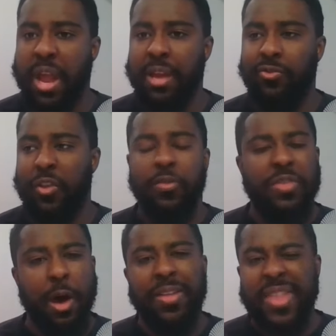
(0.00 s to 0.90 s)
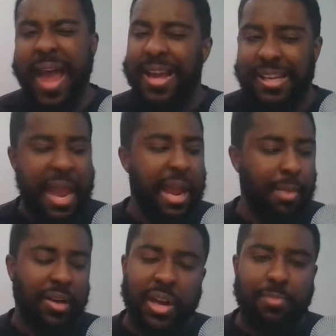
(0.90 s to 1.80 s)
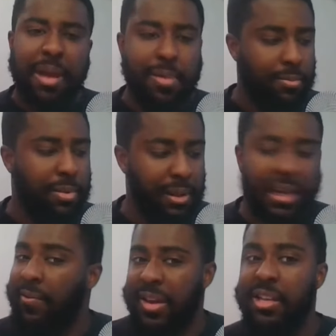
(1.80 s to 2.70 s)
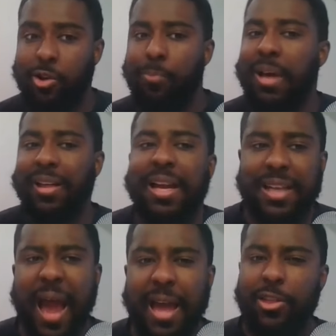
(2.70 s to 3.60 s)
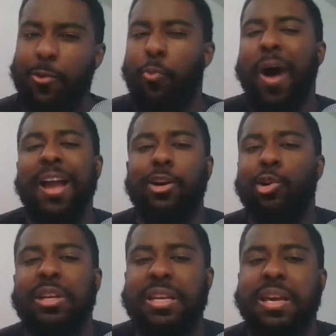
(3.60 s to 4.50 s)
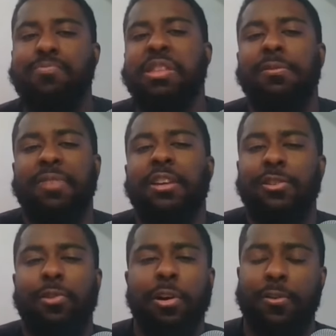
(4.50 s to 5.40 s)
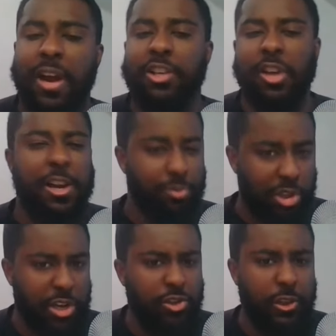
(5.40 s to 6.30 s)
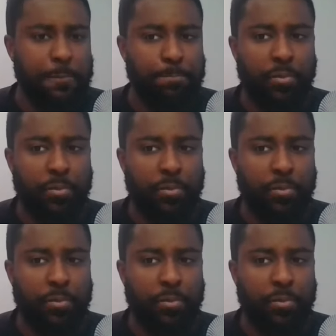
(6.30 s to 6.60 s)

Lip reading: and in that game, I think maybe you'll be like, if he's gonna play like that, then why couldn't he be the face of our franchise potentially?